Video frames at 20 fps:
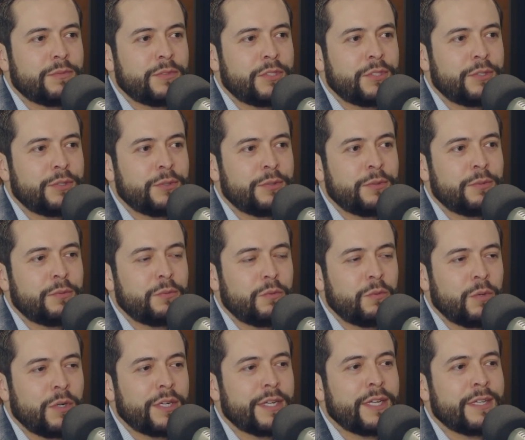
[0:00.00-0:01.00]
to
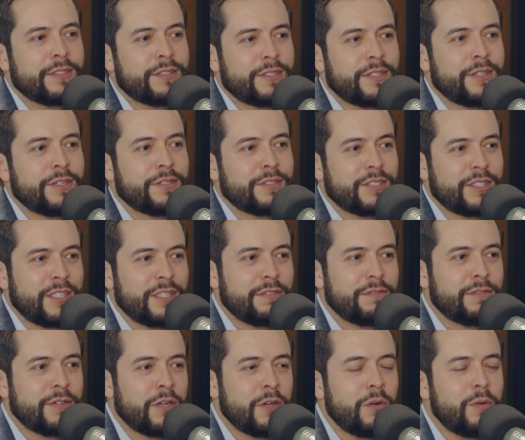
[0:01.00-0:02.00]
work as their
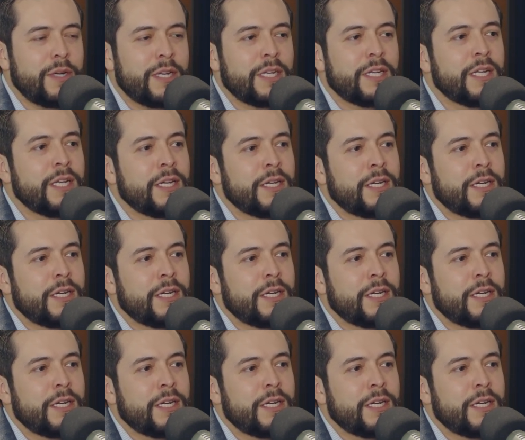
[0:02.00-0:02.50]
CFO, and